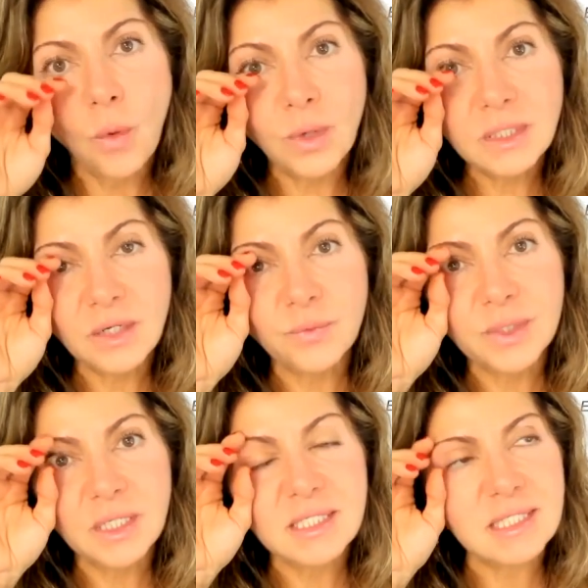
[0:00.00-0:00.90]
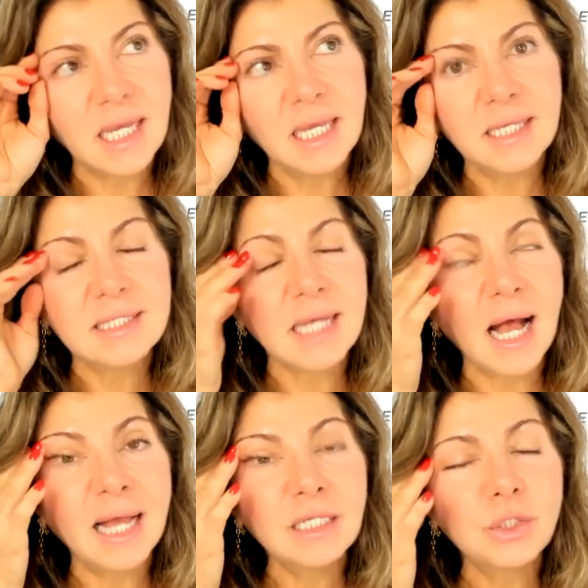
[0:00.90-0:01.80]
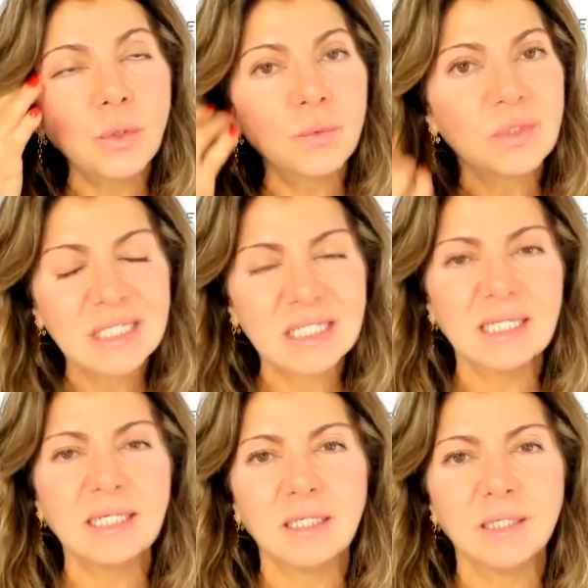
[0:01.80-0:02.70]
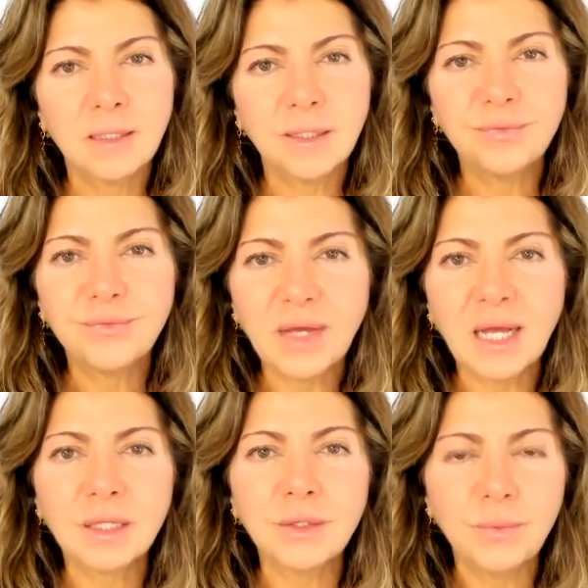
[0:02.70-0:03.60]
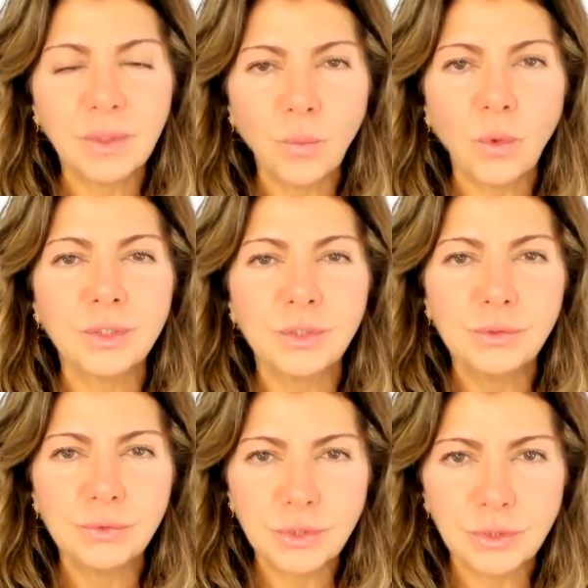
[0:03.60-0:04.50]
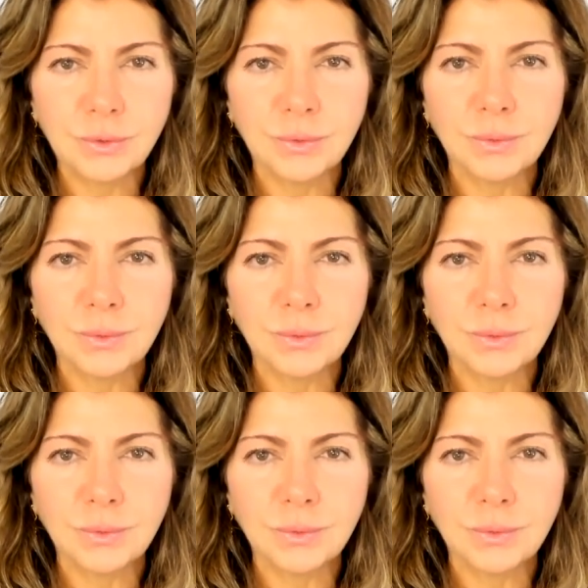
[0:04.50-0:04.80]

What they're really saying is, I don't see the value in what you do